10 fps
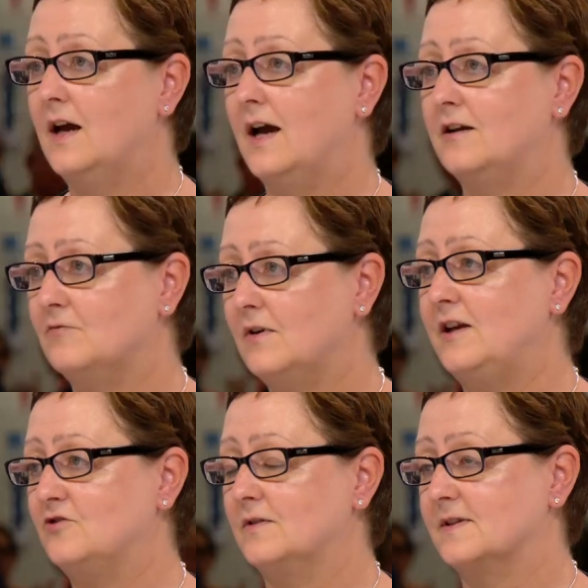And it
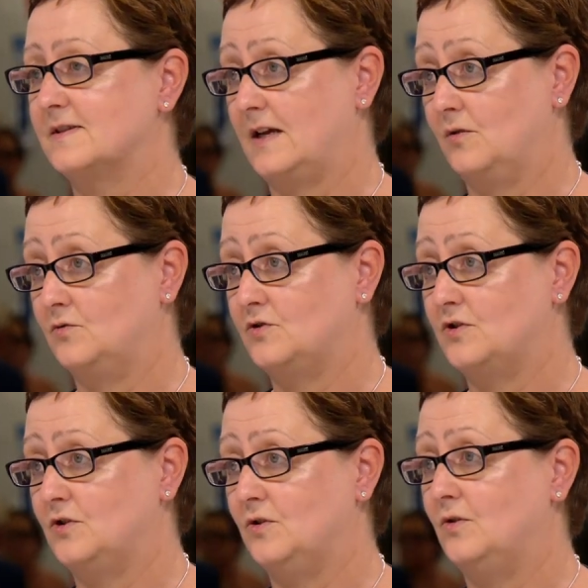really drills down
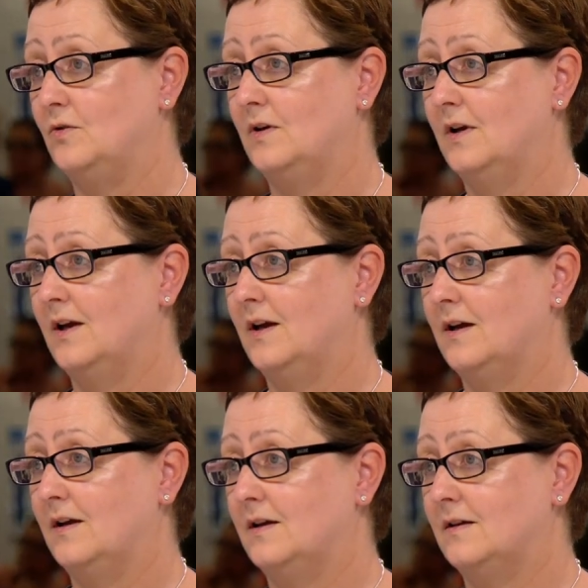to
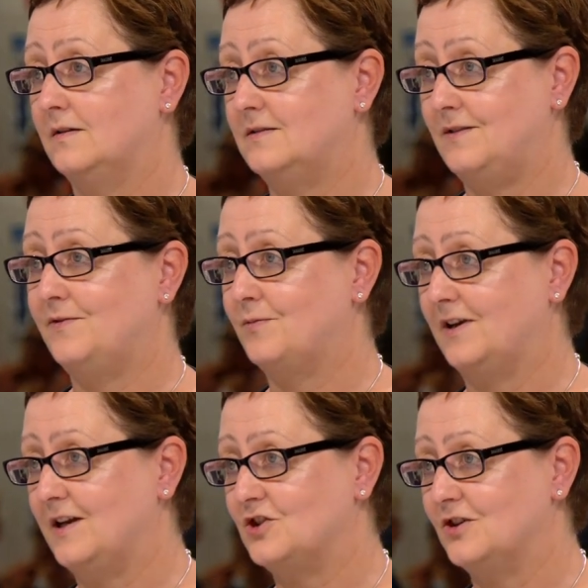
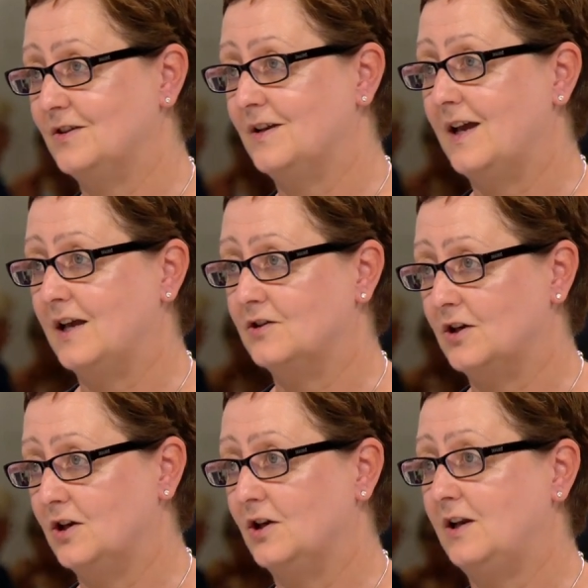defibrillation and
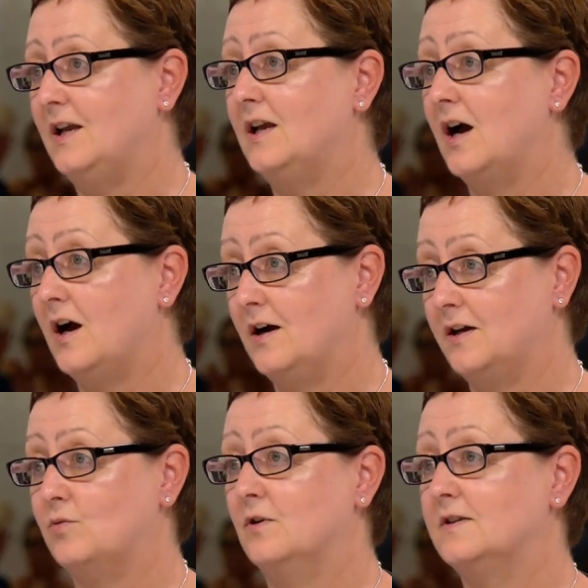early high
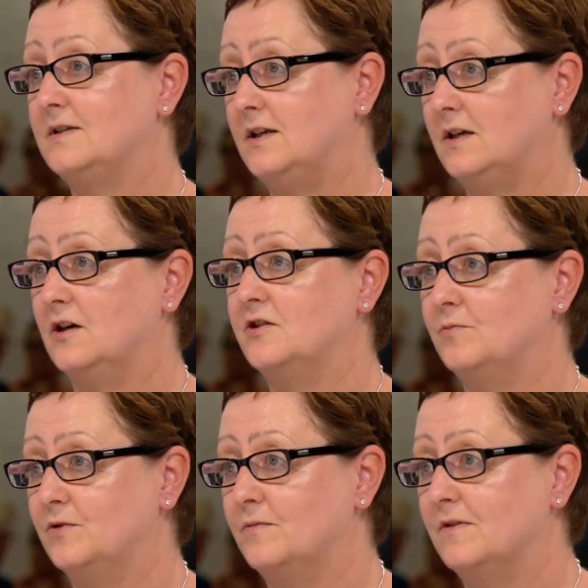quality
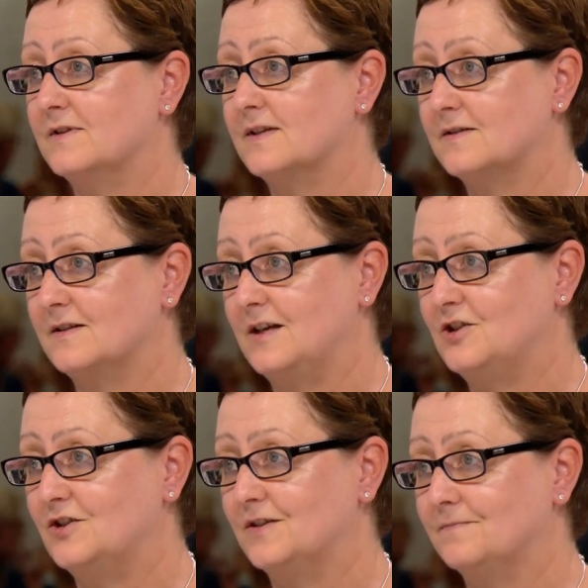cardiopulmonary
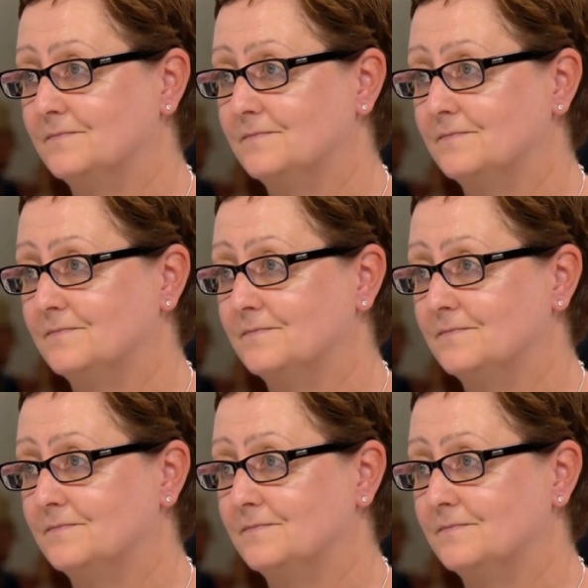resuscitation.